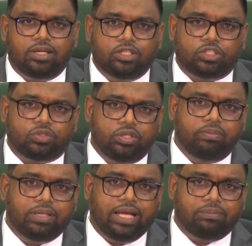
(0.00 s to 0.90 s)
to
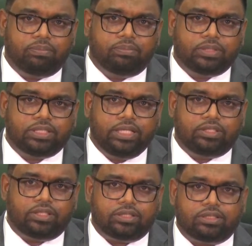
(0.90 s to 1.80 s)
streamline
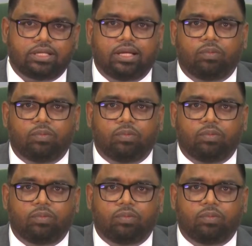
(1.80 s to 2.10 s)
procedures